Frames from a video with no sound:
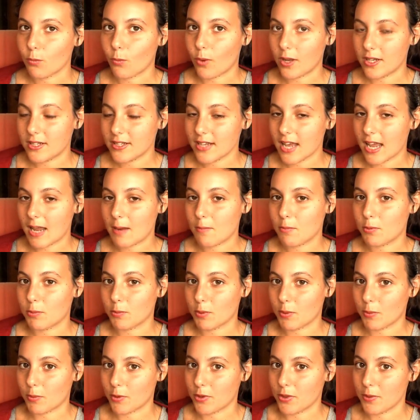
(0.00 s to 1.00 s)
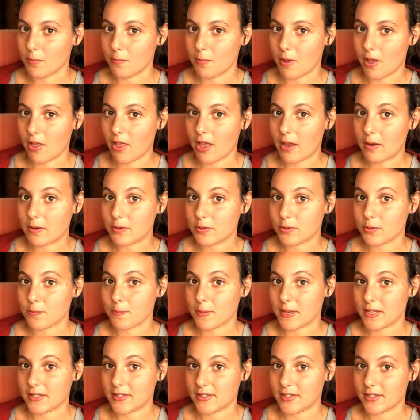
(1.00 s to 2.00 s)
one time when we were in the mall, I was
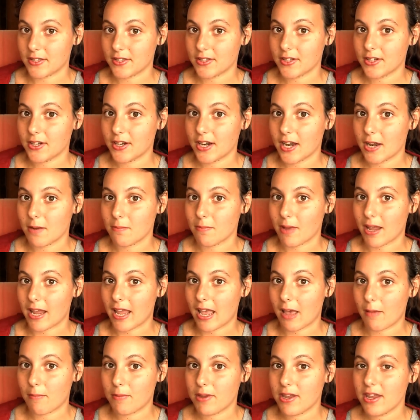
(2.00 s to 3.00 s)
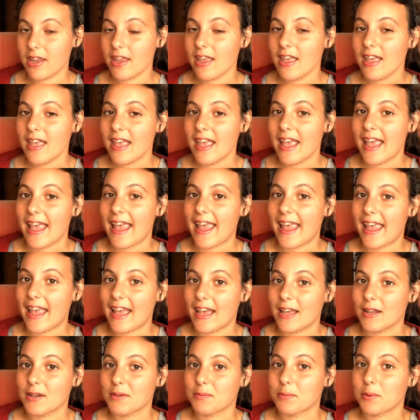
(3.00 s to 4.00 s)
with my sister and my hubby
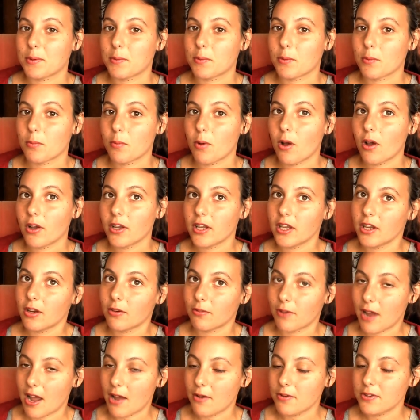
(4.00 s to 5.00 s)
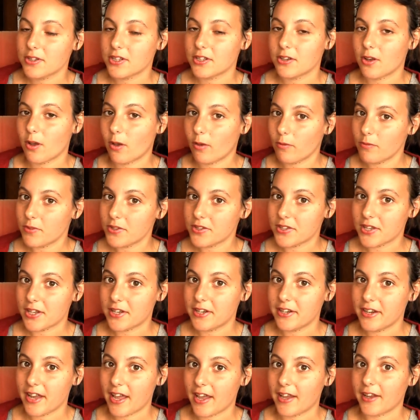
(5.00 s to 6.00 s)
and we were walking around and all of a
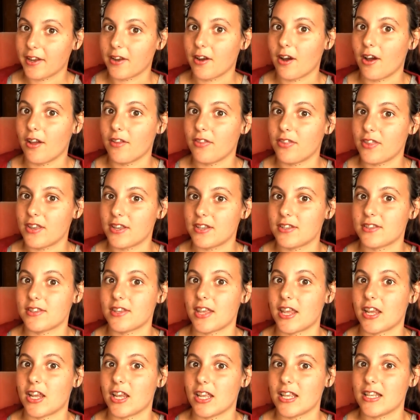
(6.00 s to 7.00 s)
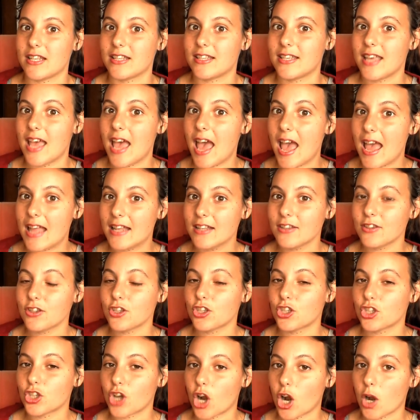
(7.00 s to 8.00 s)
sudden I got this like
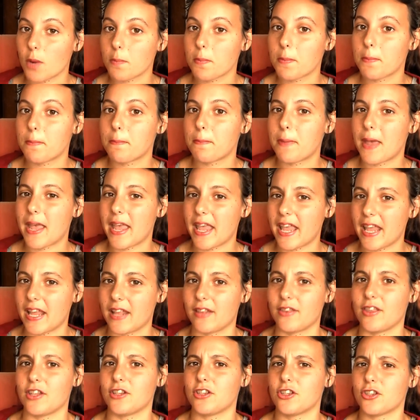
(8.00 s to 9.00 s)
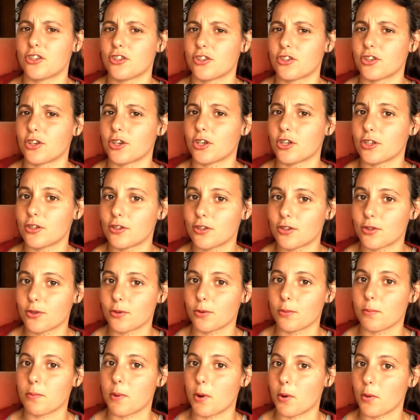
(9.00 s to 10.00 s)
intense sharp pain that just surged
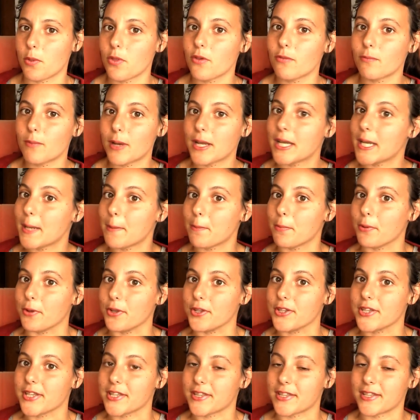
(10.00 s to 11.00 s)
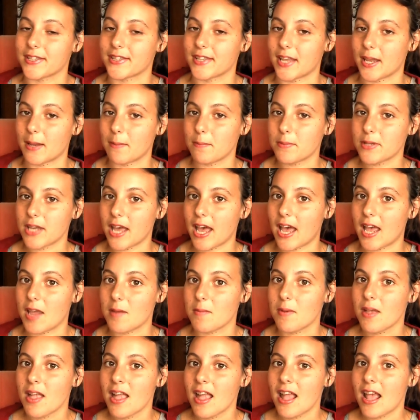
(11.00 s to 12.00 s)
through both of my nipples at the same
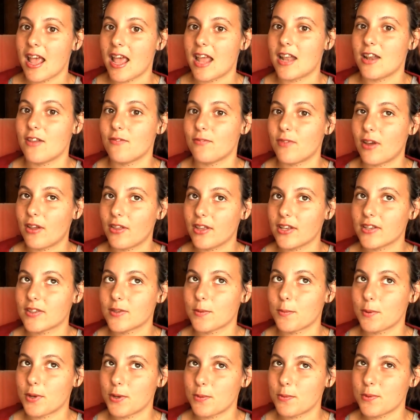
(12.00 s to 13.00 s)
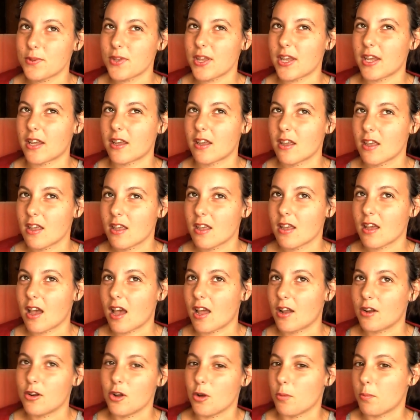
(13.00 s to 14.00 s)
time and it felt like somebody was like
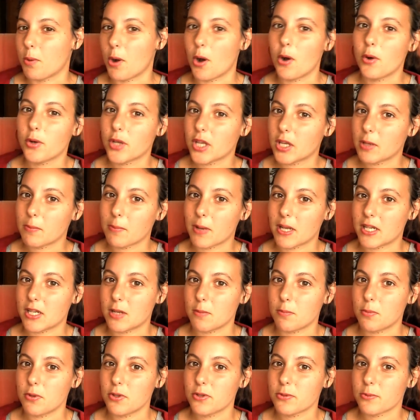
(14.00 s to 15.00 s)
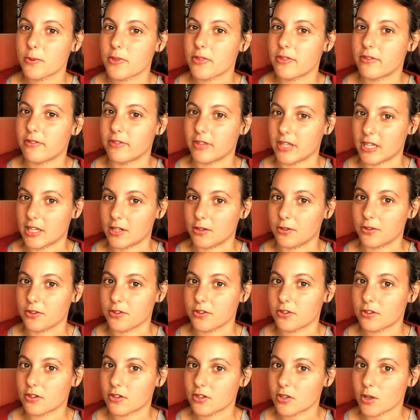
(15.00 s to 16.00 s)
I don't know, poking my nipples with
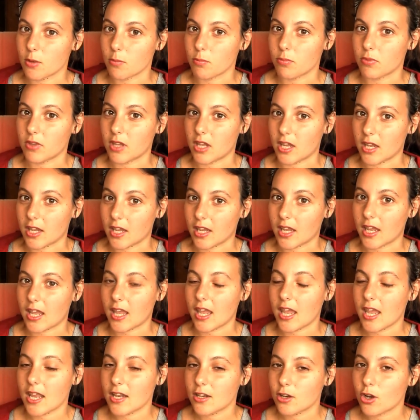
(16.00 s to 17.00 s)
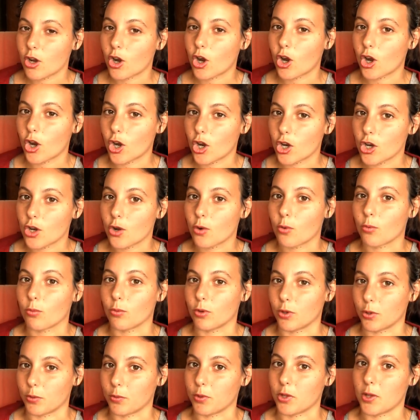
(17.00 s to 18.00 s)
needles or something. It hurt
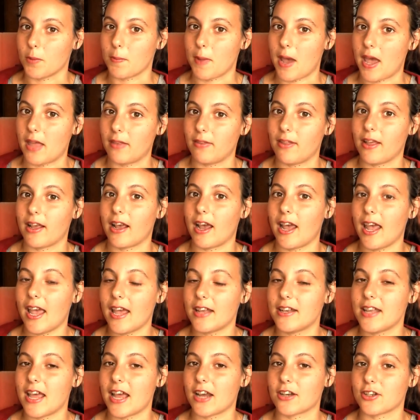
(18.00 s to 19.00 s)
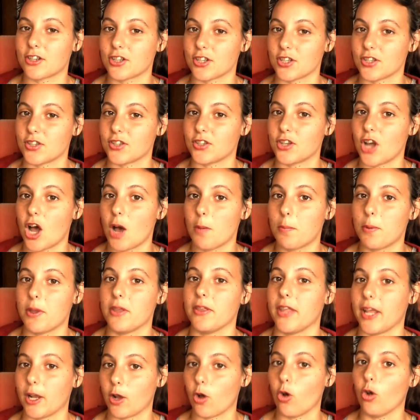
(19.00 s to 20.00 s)
really, really bad. Like I had to actually
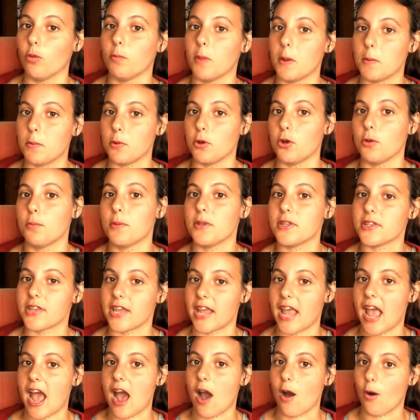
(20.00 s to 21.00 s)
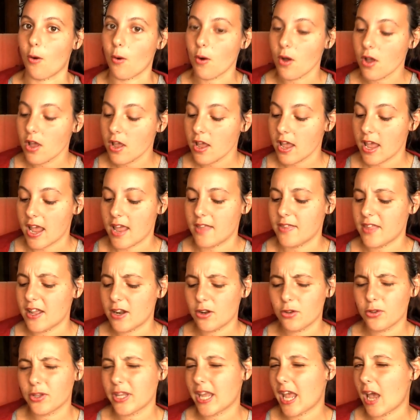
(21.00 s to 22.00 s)
stop and like hold my boob and say ow. And
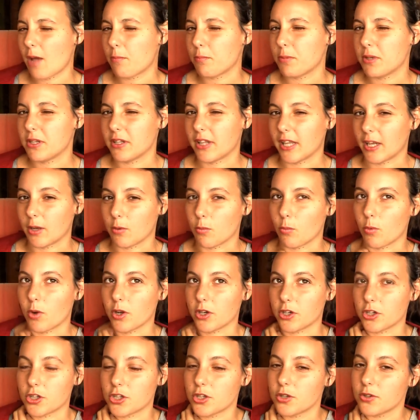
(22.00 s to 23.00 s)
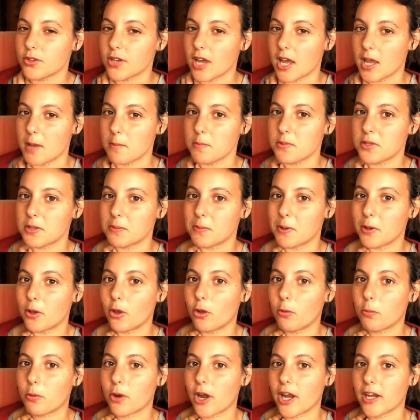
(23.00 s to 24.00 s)
that only happened like one or two times in my
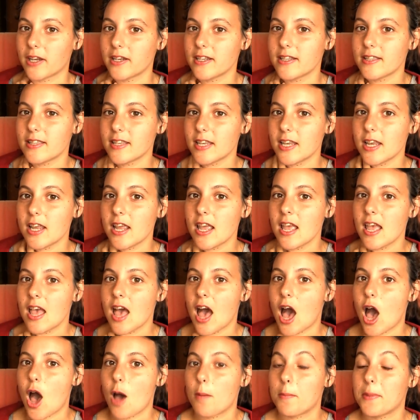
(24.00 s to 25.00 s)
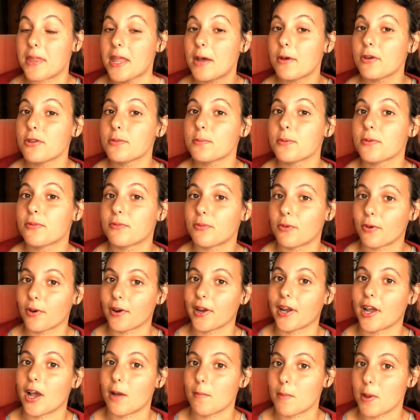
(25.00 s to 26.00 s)
whole pregnancy. Um, but that was
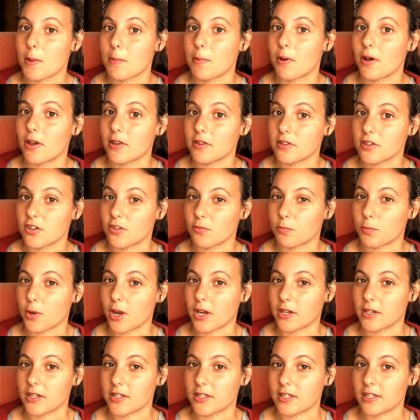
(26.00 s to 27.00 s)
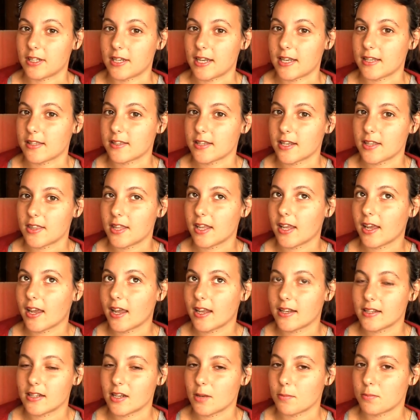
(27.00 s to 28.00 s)
before I got my positive pregnancy test. I think
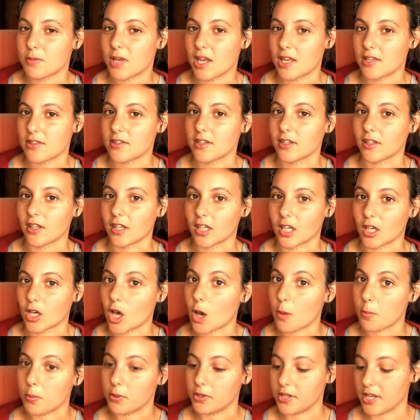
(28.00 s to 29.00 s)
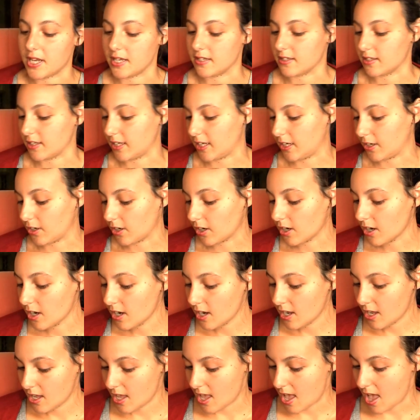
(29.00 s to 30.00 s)
I ended up testing like a couple days later.
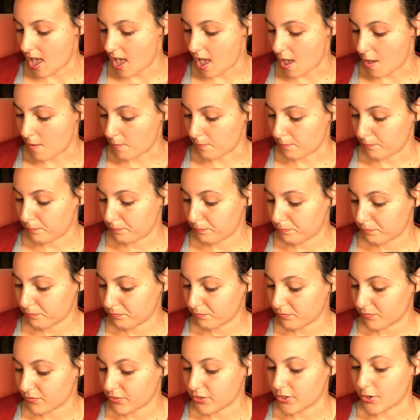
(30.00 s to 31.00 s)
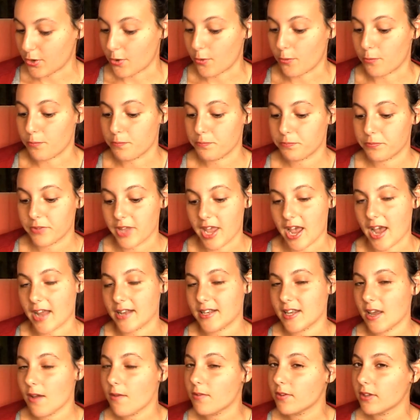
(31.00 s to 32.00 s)
Um, so yeah,
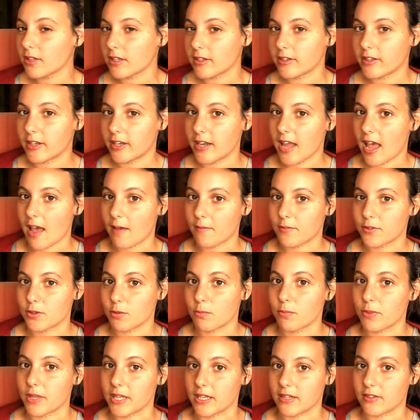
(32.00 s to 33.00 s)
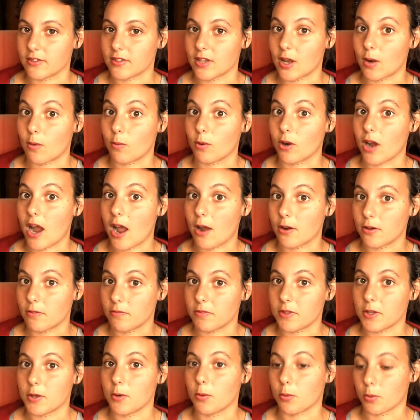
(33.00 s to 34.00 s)
I definitely did have some things that were out
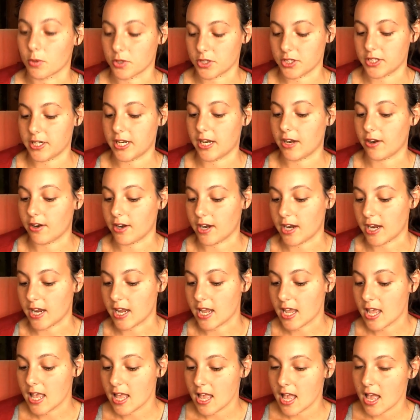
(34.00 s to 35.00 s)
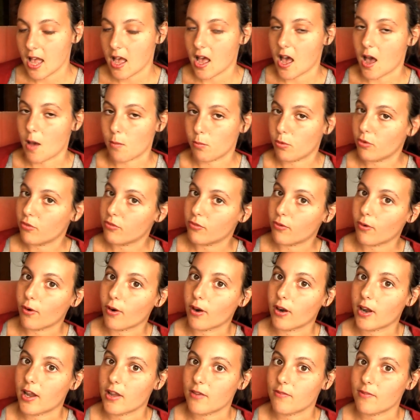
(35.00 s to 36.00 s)
of the ordinary um,
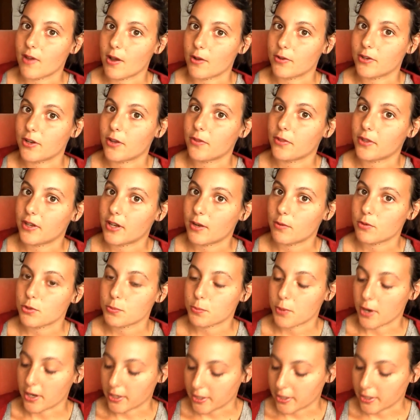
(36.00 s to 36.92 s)
before I found out that I was